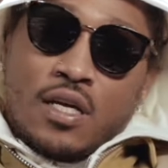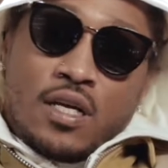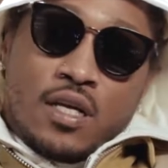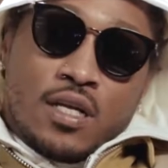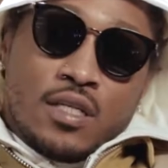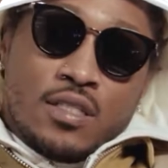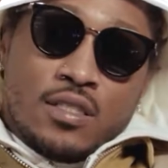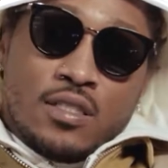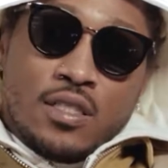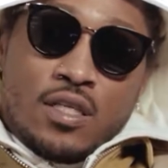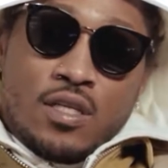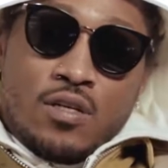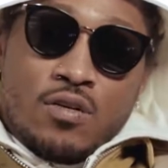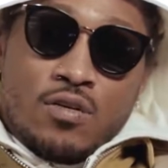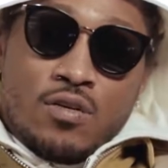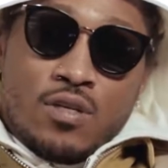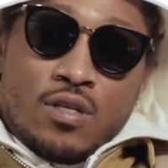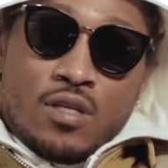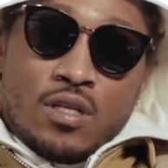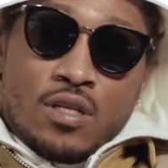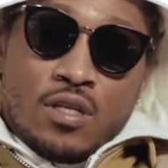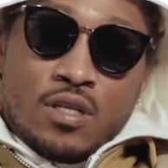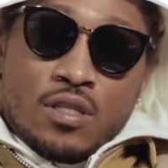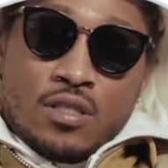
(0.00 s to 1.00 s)
continue
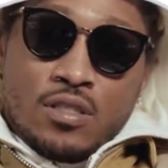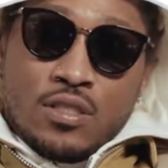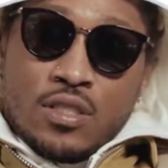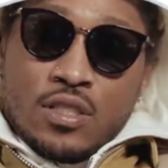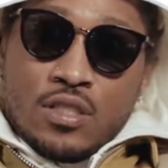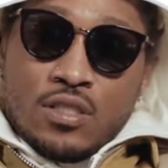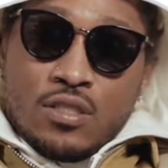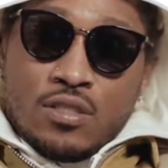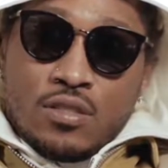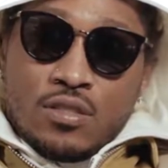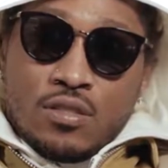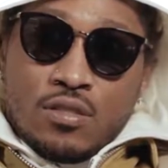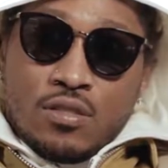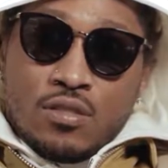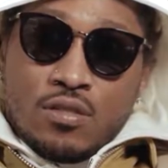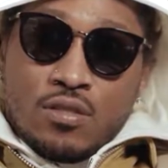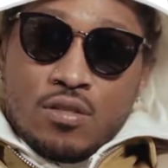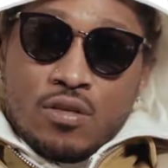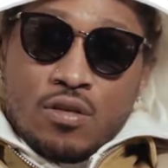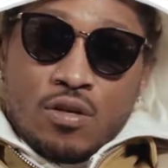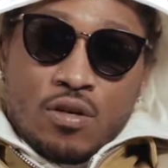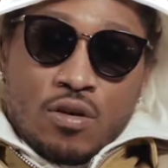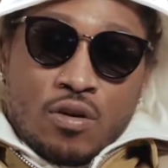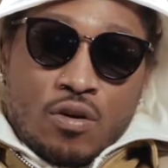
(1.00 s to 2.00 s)
to just
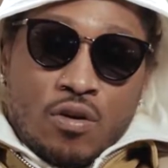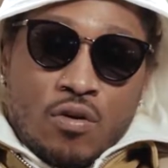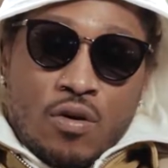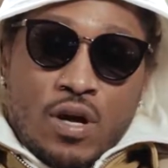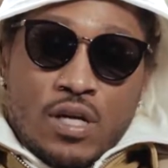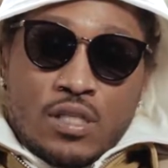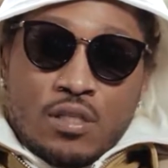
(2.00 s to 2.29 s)
grow